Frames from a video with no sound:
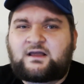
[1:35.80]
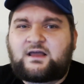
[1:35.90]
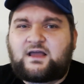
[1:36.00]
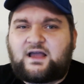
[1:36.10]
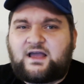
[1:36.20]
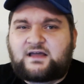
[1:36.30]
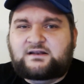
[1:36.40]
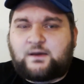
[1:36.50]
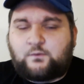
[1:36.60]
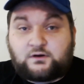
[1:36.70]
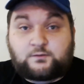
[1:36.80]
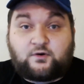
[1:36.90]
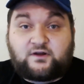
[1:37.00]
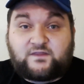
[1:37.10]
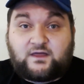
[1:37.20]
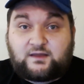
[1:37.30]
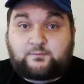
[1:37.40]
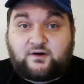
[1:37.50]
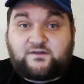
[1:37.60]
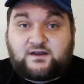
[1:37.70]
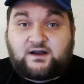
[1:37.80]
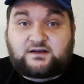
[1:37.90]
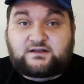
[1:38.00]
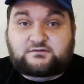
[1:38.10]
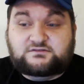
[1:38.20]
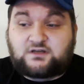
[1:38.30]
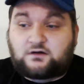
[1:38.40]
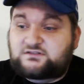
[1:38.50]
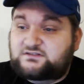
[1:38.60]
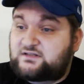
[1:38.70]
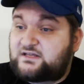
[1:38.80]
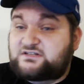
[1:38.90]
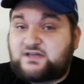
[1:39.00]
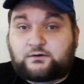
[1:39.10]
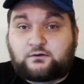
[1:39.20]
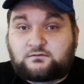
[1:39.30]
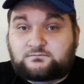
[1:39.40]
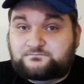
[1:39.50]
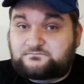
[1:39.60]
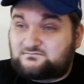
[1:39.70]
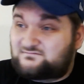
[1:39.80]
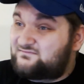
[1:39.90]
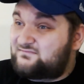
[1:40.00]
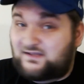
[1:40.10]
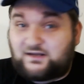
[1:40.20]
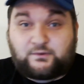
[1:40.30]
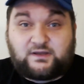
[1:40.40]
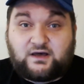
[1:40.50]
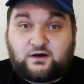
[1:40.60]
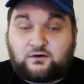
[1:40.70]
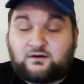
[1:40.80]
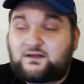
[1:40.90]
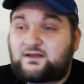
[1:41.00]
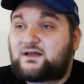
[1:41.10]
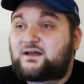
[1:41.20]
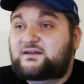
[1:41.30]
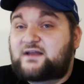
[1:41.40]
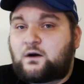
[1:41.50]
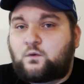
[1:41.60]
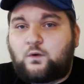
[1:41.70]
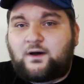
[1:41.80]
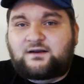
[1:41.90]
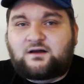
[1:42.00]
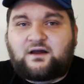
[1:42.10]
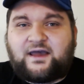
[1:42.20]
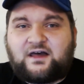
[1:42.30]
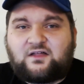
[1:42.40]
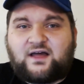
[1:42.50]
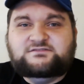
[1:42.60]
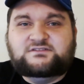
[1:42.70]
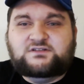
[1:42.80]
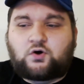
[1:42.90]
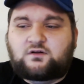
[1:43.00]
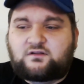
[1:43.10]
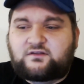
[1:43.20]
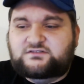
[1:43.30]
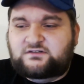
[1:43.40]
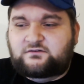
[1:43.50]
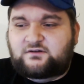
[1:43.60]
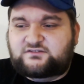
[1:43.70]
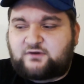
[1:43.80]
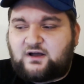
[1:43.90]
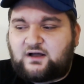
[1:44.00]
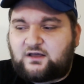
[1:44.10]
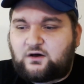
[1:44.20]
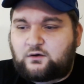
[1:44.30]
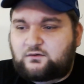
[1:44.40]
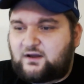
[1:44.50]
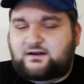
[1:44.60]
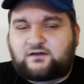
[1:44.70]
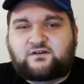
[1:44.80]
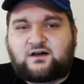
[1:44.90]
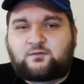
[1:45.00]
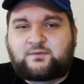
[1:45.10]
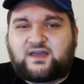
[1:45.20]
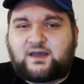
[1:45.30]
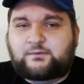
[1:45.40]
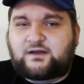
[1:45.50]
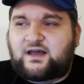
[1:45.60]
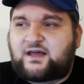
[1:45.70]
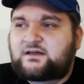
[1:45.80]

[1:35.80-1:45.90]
And I want to impart that onto you. So just in general, here we go. Now, what are allies and coalition units, Rocco? All right, now follow me, camera guy.